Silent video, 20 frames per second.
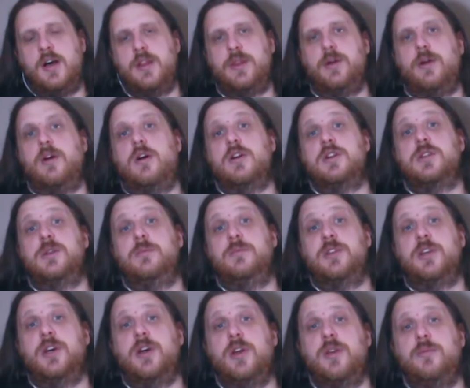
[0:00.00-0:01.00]
There are
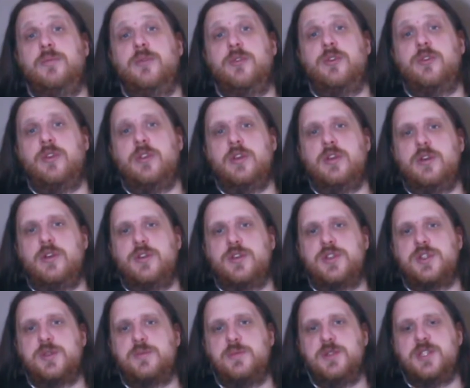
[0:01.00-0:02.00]
sometimes little
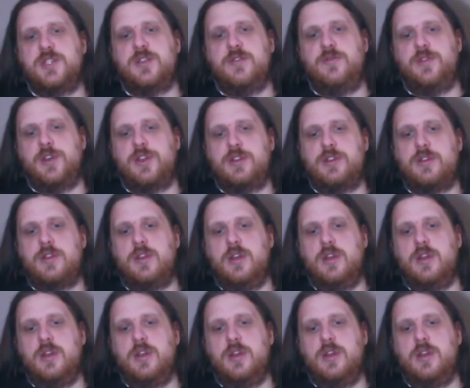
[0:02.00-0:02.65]
specific